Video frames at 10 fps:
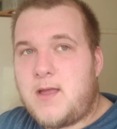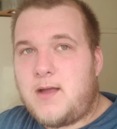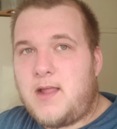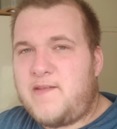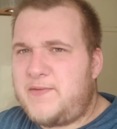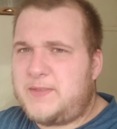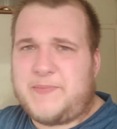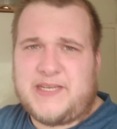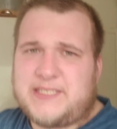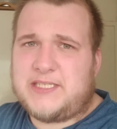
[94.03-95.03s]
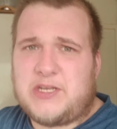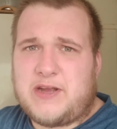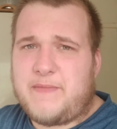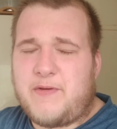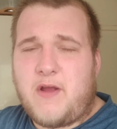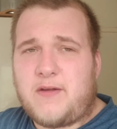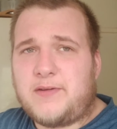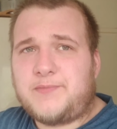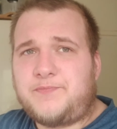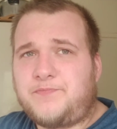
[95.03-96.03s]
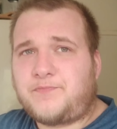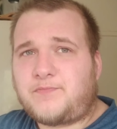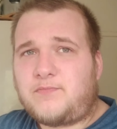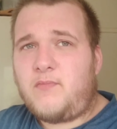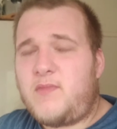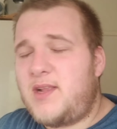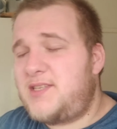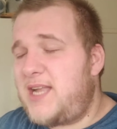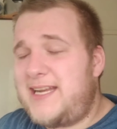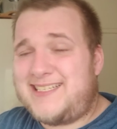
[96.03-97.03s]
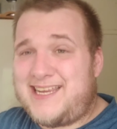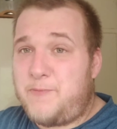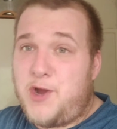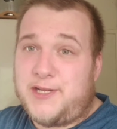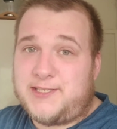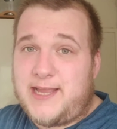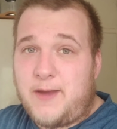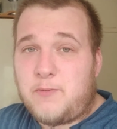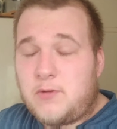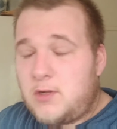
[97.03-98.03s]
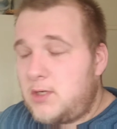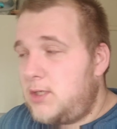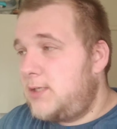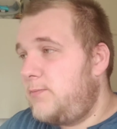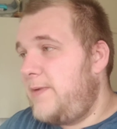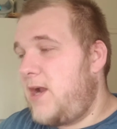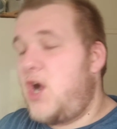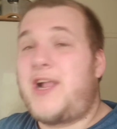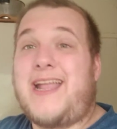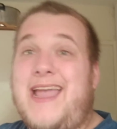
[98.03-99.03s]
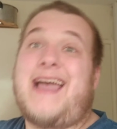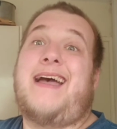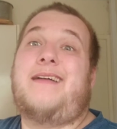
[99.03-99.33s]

I love him to pieces, don't get me wrong. I'm starting to say words now. We got cat